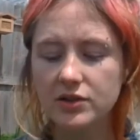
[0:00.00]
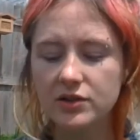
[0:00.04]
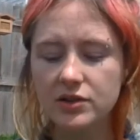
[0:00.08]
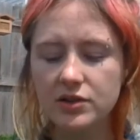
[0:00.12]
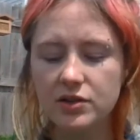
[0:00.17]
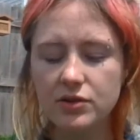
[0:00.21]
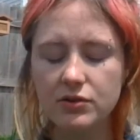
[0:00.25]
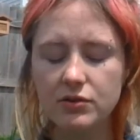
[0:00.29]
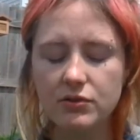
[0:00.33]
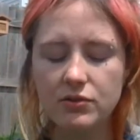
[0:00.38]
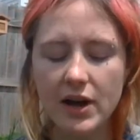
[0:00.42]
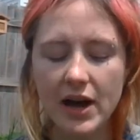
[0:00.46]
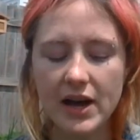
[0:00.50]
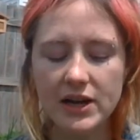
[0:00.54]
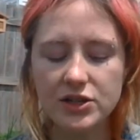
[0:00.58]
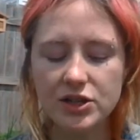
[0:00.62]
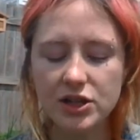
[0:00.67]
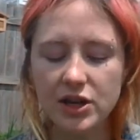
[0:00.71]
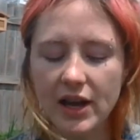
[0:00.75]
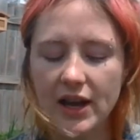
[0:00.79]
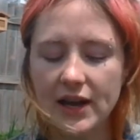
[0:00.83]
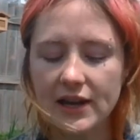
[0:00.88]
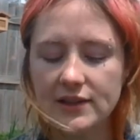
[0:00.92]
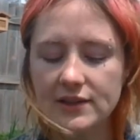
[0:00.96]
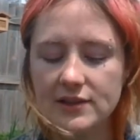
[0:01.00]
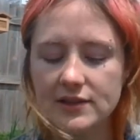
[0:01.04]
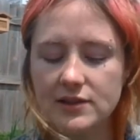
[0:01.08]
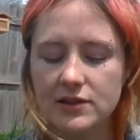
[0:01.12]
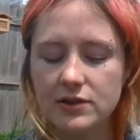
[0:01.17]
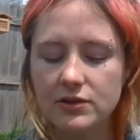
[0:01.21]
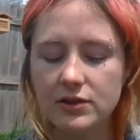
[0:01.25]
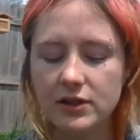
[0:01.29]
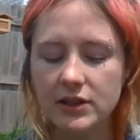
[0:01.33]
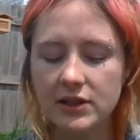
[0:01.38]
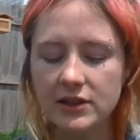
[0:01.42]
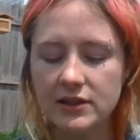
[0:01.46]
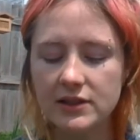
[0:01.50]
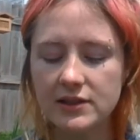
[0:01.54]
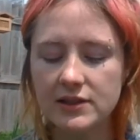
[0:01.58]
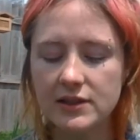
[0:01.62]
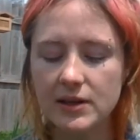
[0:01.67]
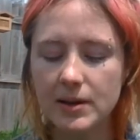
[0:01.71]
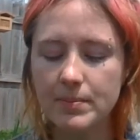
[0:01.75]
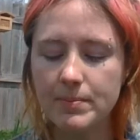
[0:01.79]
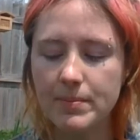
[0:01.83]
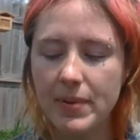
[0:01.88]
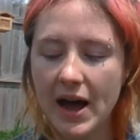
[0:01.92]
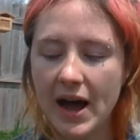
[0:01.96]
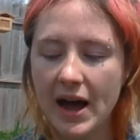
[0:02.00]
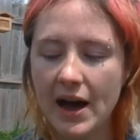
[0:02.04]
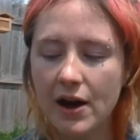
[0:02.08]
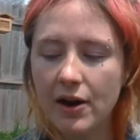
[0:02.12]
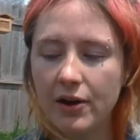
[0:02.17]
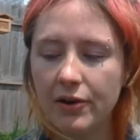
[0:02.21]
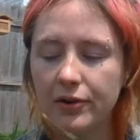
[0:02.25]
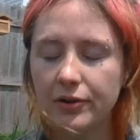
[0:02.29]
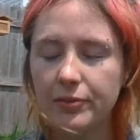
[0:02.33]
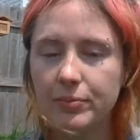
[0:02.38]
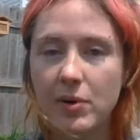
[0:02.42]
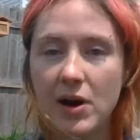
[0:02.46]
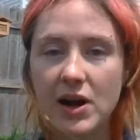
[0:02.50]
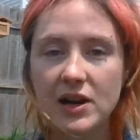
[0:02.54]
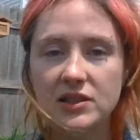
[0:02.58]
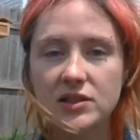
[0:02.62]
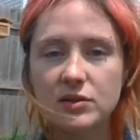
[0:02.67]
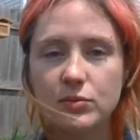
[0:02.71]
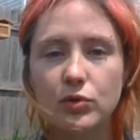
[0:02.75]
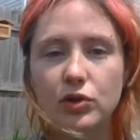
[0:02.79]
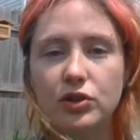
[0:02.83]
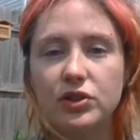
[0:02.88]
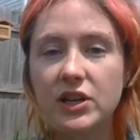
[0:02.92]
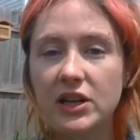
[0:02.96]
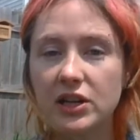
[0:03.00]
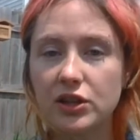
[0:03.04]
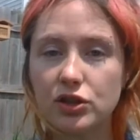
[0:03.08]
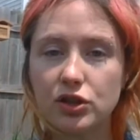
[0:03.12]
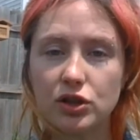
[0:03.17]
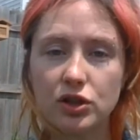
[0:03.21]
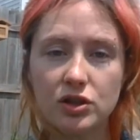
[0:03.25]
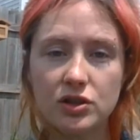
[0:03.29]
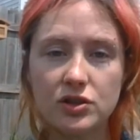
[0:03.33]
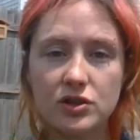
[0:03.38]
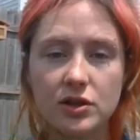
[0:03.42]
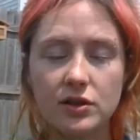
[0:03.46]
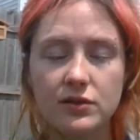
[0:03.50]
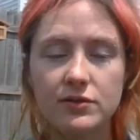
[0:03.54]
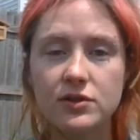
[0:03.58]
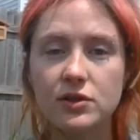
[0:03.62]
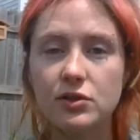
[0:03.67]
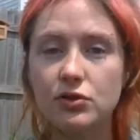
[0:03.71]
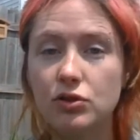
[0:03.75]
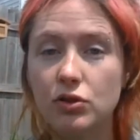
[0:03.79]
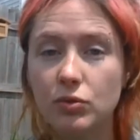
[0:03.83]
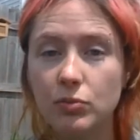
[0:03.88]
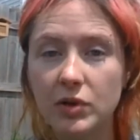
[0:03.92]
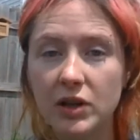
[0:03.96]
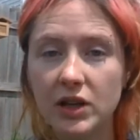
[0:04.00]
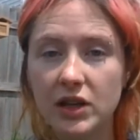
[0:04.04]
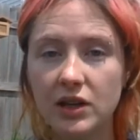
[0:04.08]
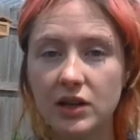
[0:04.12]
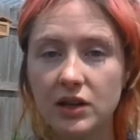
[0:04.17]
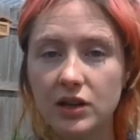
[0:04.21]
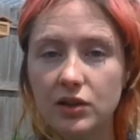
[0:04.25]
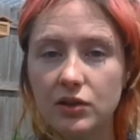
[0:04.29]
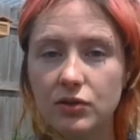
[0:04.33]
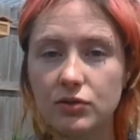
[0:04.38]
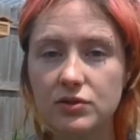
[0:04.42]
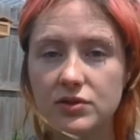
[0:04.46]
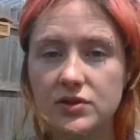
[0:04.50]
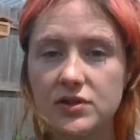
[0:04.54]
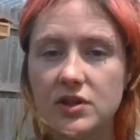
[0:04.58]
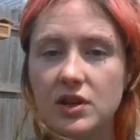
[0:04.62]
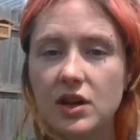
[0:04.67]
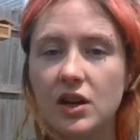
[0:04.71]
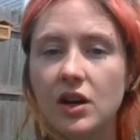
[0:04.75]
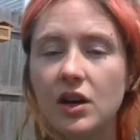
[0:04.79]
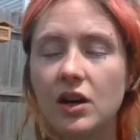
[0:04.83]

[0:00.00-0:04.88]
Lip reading: to educate students about possible dangers of social media use.